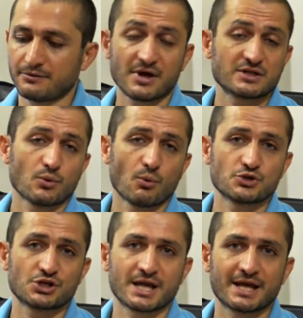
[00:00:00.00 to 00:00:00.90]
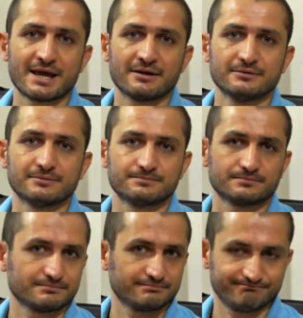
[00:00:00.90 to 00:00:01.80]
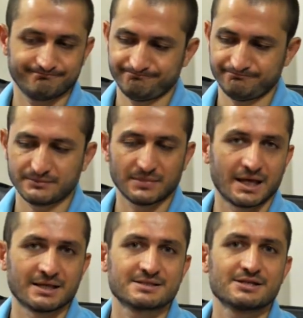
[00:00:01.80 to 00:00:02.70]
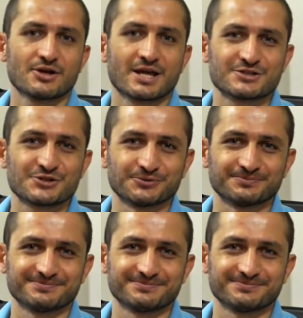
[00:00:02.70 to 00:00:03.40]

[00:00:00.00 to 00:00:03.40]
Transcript: Thanks for watching again, and see you again soon.